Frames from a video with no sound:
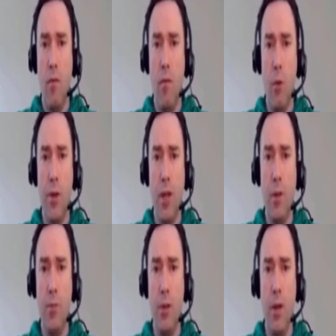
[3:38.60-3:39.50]
For
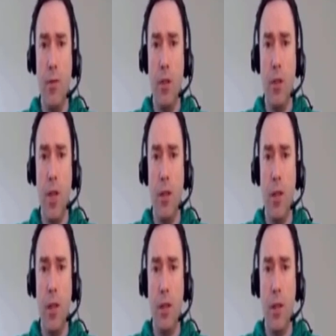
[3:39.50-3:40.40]
example, after
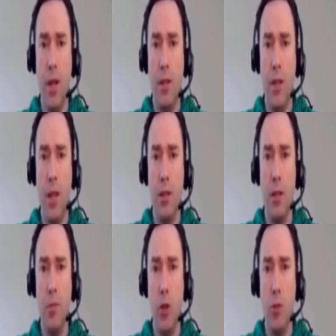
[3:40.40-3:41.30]
knight takes,
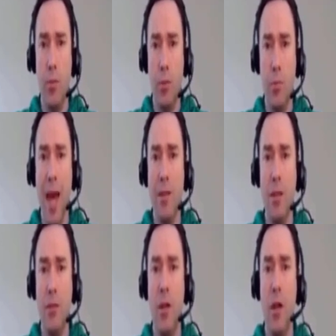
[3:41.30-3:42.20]
this bishop is
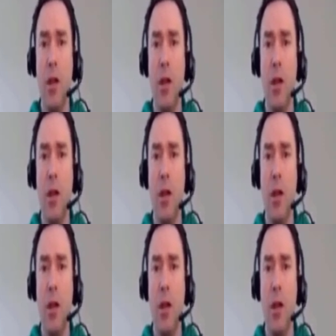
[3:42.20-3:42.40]
passive,